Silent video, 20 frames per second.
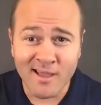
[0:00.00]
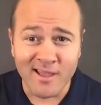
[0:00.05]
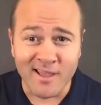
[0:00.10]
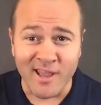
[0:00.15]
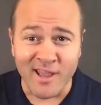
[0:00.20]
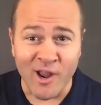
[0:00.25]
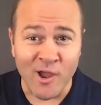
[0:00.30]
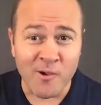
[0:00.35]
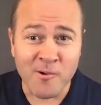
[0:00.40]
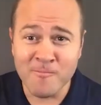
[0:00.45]

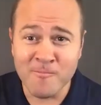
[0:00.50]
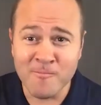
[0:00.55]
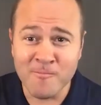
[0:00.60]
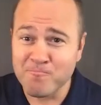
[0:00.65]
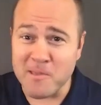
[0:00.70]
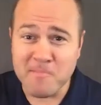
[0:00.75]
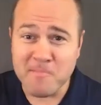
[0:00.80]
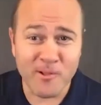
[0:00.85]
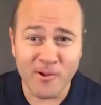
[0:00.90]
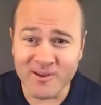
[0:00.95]
You know,
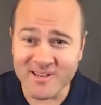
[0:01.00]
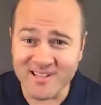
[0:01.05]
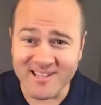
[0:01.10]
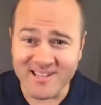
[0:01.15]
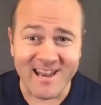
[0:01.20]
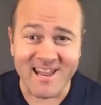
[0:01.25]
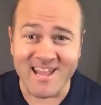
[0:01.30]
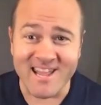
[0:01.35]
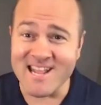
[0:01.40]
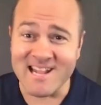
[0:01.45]
people aren't
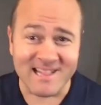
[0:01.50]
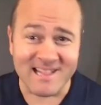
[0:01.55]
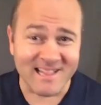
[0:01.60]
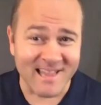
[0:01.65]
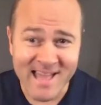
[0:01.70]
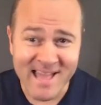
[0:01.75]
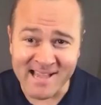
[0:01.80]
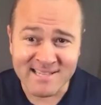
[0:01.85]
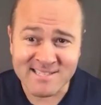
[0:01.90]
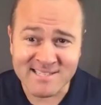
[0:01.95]
going to eat
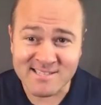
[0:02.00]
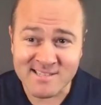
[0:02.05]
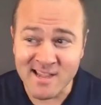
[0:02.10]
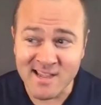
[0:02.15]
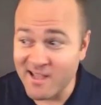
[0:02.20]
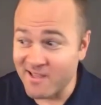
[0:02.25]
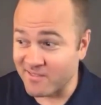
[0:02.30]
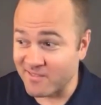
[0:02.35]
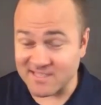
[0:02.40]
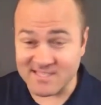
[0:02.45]
less.
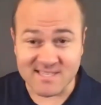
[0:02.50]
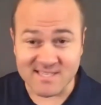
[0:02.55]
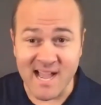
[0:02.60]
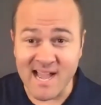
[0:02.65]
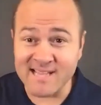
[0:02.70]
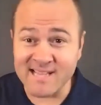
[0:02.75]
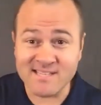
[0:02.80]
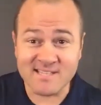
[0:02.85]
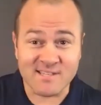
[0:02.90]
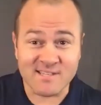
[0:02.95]
The
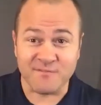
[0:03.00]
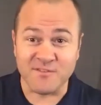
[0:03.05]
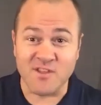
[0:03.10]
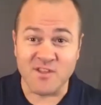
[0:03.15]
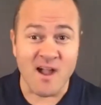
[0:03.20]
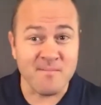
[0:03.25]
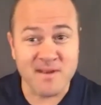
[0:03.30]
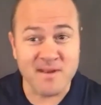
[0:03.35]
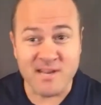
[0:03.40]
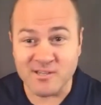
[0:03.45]
sizes of
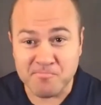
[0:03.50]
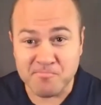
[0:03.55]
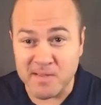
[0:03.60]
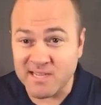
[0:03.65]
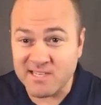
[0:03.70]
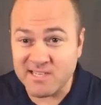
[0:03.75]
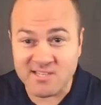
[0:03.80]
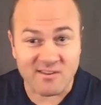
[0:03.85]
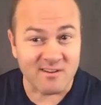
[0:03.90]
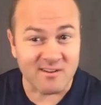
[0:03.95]
Domino's
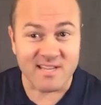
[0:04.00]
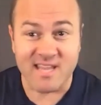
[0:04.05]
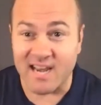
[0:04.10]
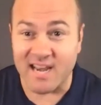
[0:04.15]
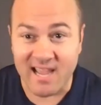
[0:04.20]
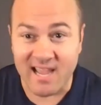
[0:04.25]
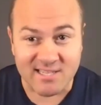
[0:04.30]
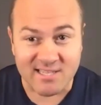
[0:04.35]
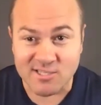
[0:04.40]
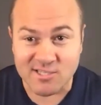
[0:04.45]
pizza aren't going
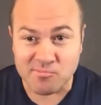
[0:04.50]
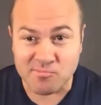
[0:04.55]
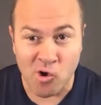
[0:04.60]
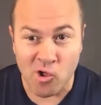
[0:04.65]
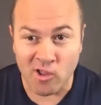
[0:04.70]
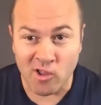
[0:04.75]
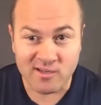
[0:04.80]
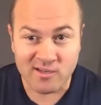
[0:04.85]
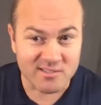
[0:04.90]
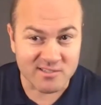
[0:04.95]
to get
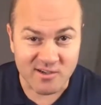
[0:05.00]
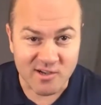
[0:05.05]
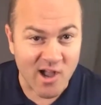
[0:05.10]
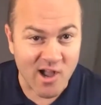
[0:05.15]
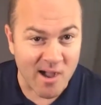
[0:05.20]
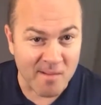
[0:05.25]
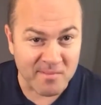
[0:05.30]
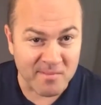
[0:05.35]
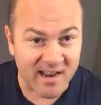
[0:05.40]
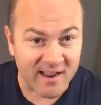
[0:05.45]
smaller to
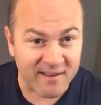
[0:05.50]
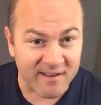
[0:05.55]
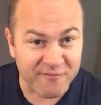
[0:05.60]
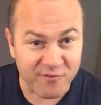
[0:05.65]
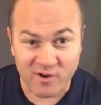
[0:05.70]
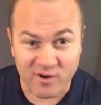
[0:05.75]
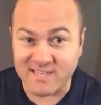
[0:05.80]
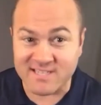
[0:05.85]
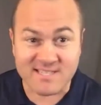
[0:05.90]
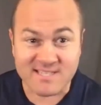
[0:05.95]
accommodate
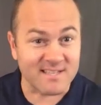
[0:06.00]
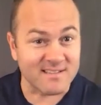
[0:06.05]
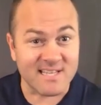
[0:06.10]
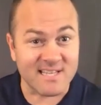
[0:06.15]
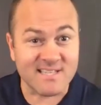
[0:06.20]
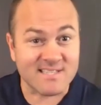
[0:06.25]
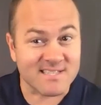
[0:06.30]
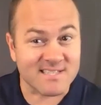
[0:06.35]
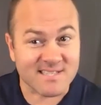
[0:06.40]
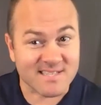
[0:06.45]
for it. It still
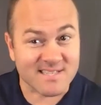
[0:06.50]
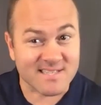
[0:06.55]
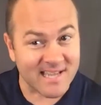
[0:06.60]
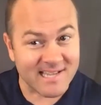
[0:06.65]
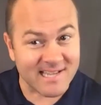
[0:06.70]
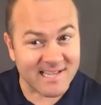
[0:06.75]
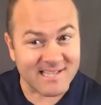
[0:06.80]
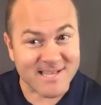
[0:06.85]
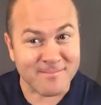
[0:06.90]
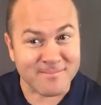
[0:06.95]
needs to
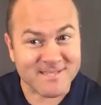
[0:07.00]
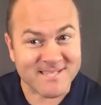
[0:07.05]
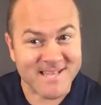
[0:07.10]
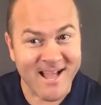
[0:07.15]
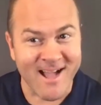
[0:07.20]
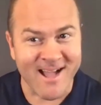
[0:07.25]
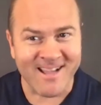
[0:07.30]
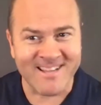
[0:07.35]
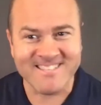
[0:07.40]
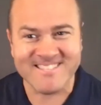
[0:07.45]
stay the same
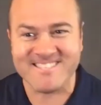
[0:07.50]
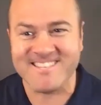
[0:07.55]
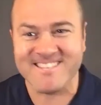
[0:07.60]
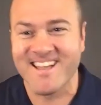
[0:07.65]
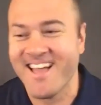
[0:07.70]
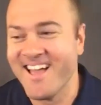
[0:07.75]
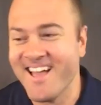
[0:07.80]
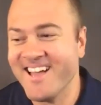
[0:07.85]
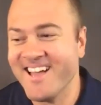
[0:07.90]
size.